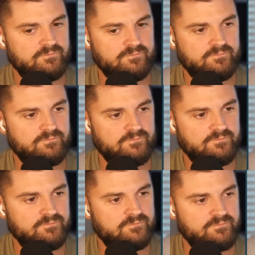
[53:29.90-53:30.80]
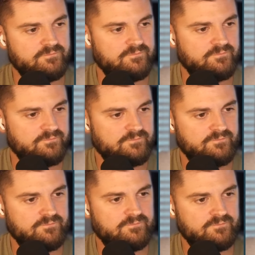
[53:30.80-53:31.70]

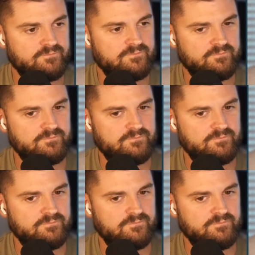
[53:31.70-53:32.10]
The person shown says nothing.